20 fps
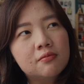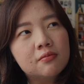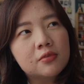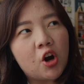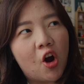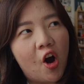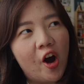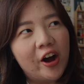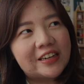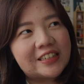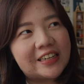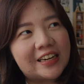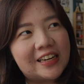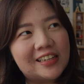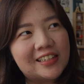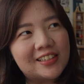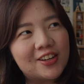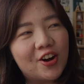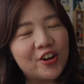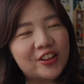
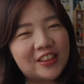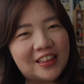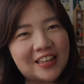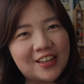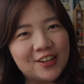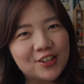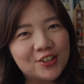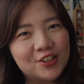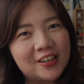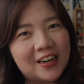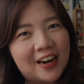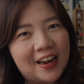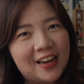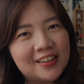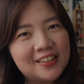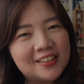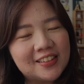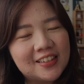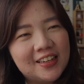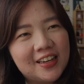content on the
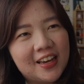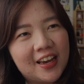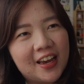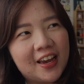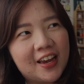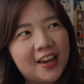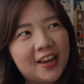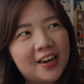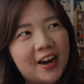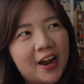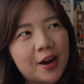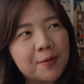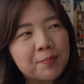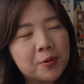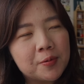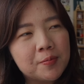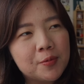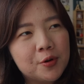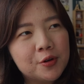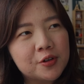internet and I
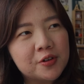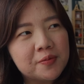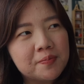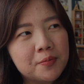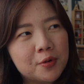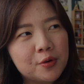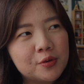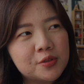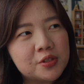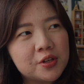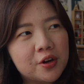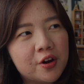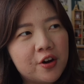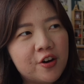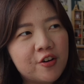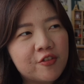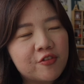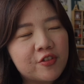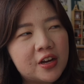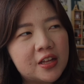promote most
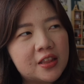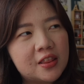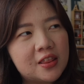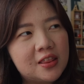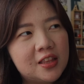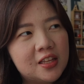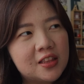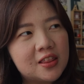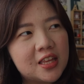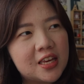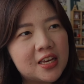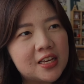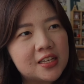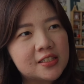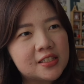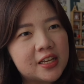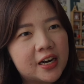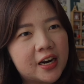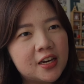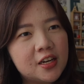of the
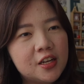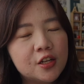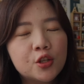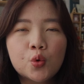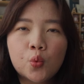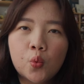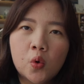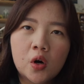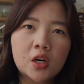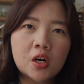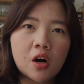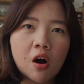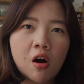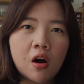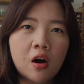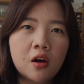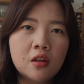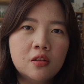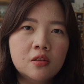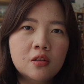things that I need to work
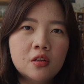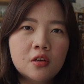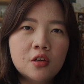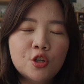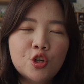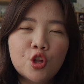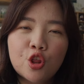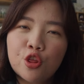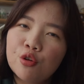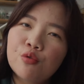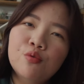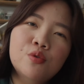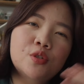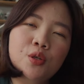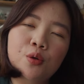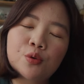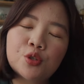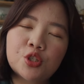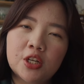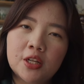on through
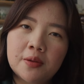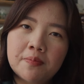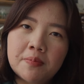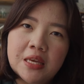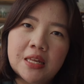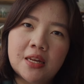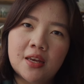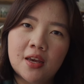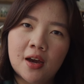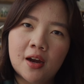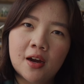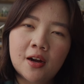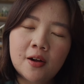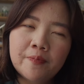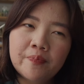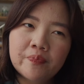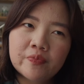social media